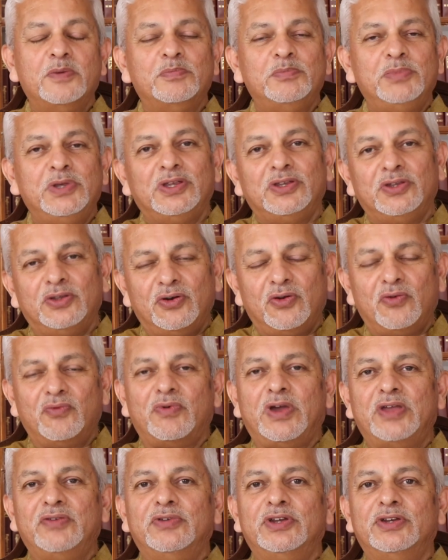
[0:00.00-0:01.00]
You know
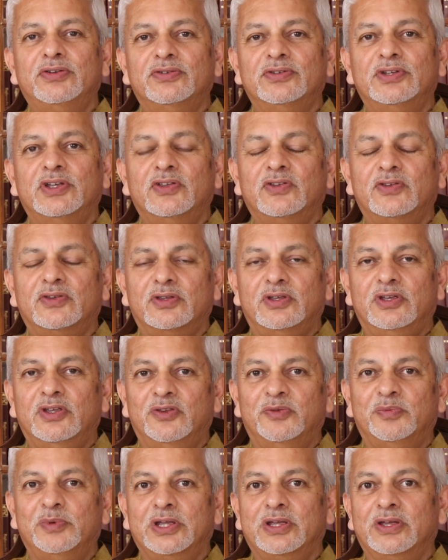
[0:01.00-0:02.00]
why we do this
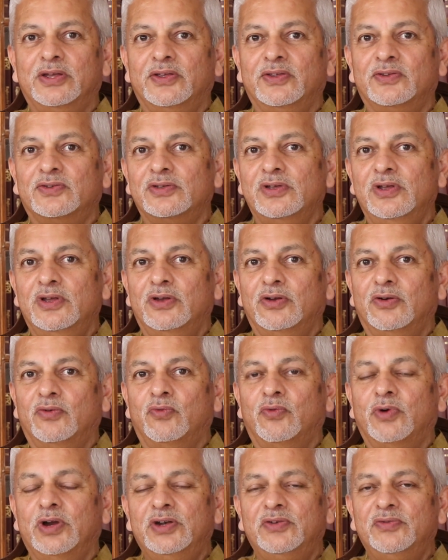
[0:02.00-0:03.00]
is because
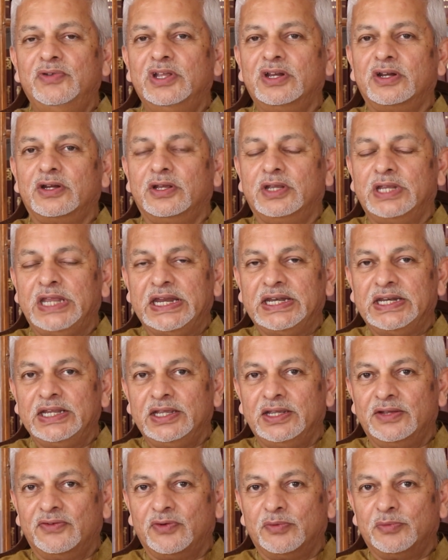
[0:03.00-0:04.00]
what we are
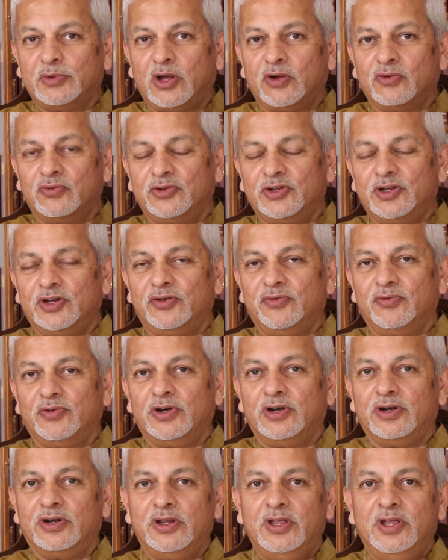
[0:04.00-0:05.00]
getting from the outside
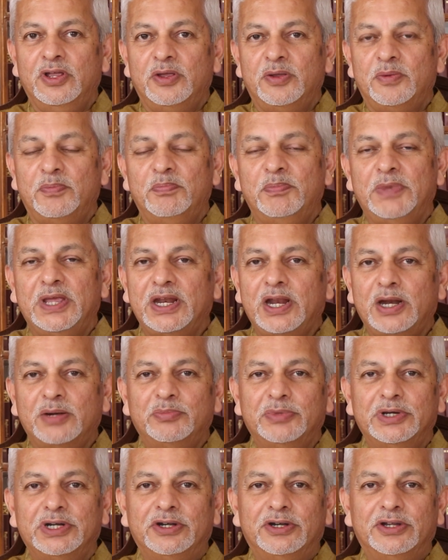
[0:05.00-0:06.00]
world may
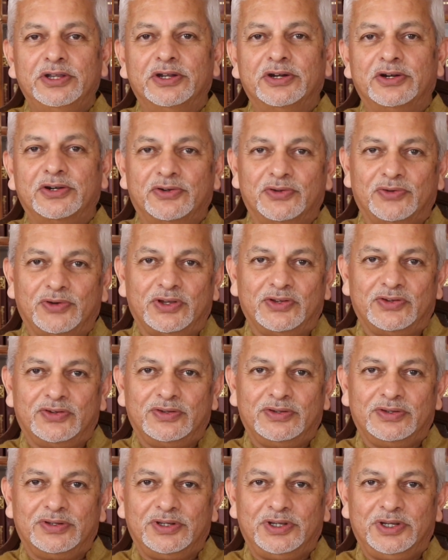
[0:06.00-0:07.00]
not be dear to
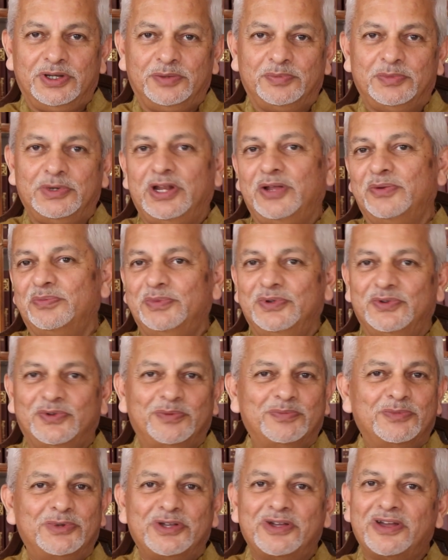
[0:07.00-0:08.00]
us. It may not be
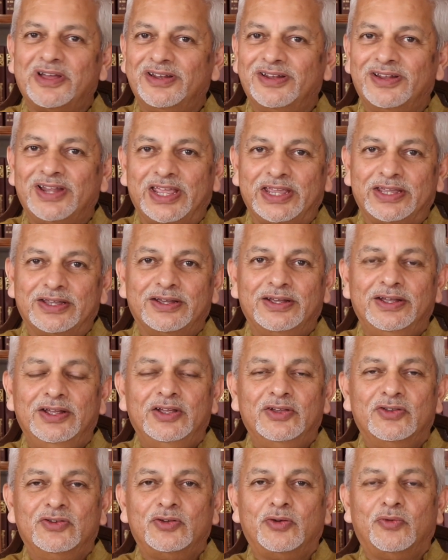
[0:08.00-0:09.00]
something I like.
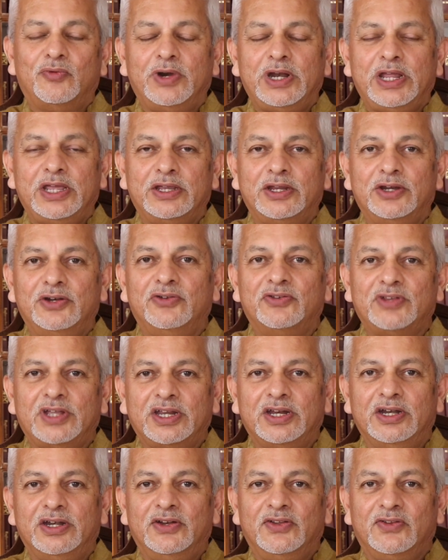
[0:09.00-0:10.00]
So what I can do is I
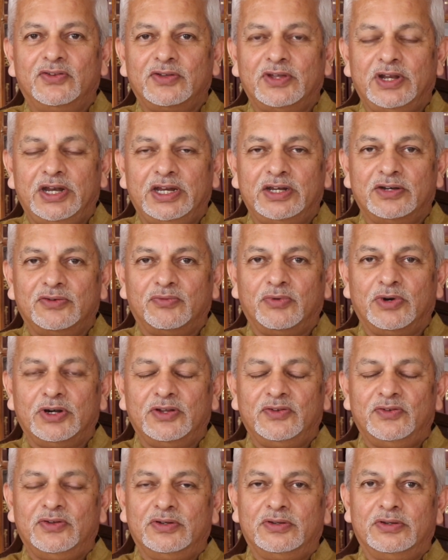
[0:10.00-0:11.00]
can disconnect what
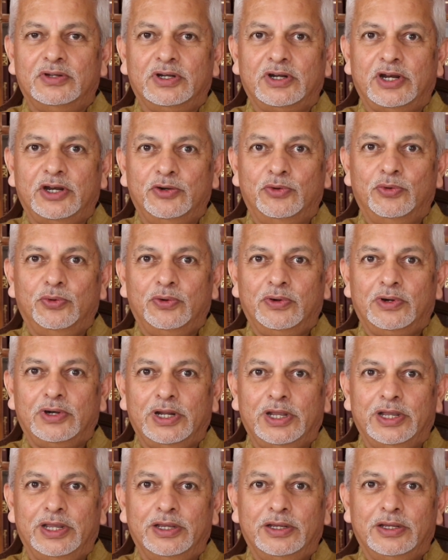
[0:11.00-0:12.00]
is it that I don't
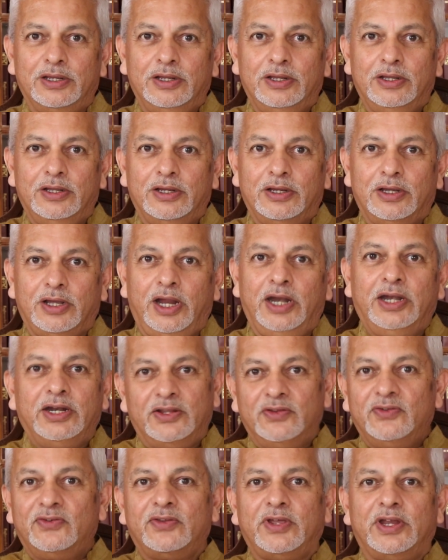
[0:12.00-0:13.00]
like and
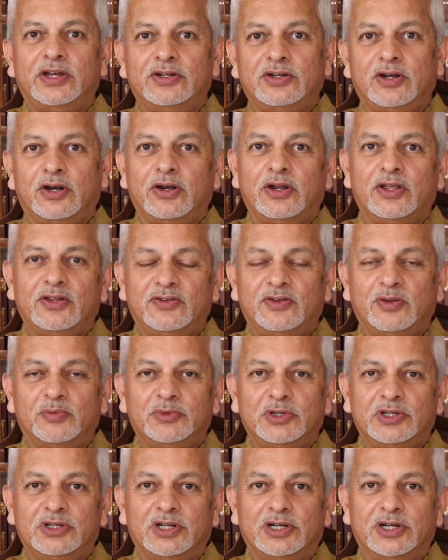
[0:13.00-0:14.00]
inside turn on
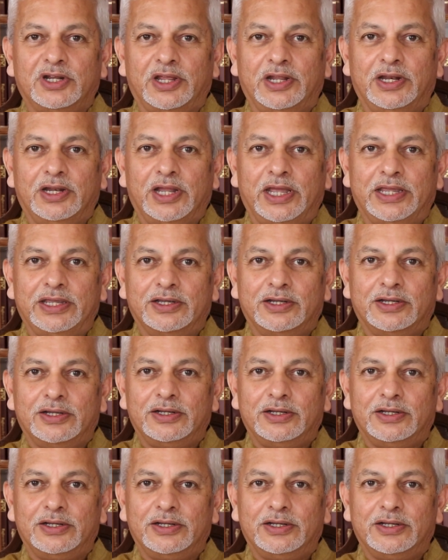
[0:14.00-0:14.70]
something that I like.